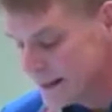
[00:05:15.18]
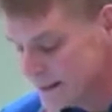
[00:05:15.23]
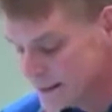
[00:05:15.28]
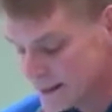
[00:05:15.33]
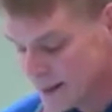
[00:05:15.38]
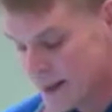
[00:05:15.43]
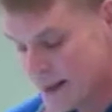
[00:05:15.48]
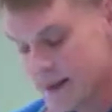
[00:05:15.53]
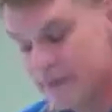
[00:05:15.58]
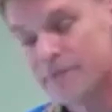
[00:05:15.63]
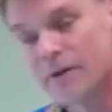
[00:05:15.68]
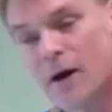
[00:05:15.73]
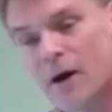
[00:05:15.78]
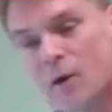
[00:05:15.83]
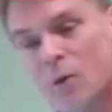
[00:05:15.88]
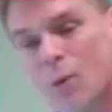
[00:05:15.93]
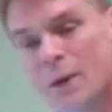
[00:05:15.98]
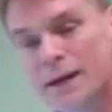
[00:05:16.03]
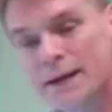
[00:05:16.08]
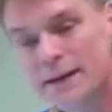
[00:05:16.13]
in life
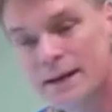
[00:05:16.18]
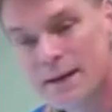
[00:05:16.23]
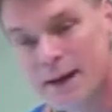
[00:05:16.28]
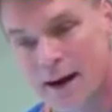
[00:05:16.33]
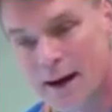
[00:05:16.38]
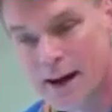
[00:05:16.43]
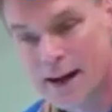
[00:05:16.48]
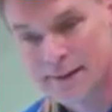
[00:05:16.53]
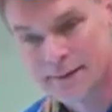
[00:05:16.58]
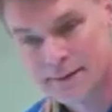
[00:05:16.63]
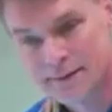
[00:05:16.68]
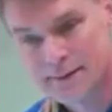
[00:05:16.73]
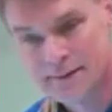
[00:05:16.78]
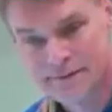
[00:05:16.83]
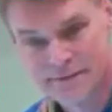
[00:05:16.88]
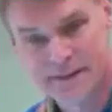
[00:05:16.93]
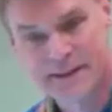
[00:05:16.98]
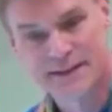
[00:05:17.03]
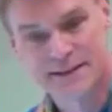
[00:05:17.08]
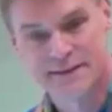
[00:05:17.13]
are we not
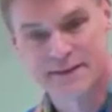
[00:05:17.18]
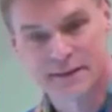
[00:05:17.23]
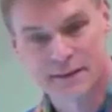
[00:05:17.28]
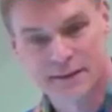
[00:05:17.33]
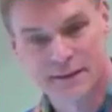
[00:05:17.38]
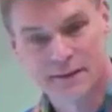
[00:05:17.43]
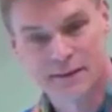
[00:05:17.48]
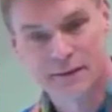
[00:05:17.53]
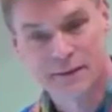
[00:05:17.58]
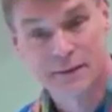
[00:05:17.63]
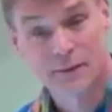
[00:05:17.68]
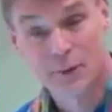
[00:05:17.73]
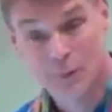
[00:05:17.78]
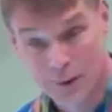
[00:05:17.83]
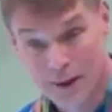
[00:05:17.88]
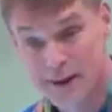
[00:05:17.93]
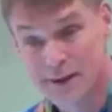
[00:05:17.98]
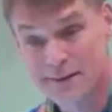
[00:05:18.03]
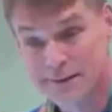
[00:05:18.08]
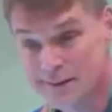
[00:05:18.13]
facing
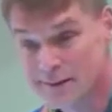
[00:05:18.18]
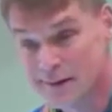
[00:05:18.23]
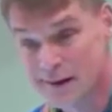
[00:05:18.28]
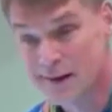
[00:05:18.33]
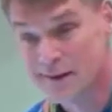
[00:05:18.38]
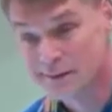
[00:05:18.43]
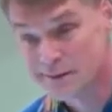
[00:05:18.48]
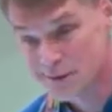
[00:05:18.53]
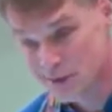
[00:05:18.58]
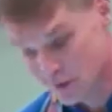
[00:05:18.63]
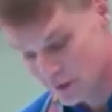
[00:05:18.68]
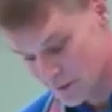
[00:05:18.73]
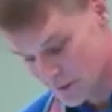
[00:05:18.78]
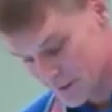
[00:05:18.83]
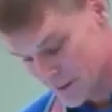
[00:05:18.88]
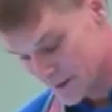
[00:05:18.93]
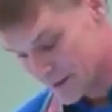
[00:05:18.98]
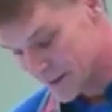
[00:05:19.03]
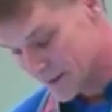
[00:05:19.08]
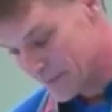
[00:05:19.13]
great
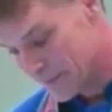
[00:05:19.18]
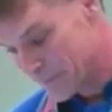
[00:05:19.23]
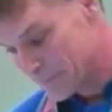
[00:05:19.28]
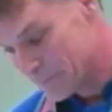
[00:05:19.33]
uncertainty?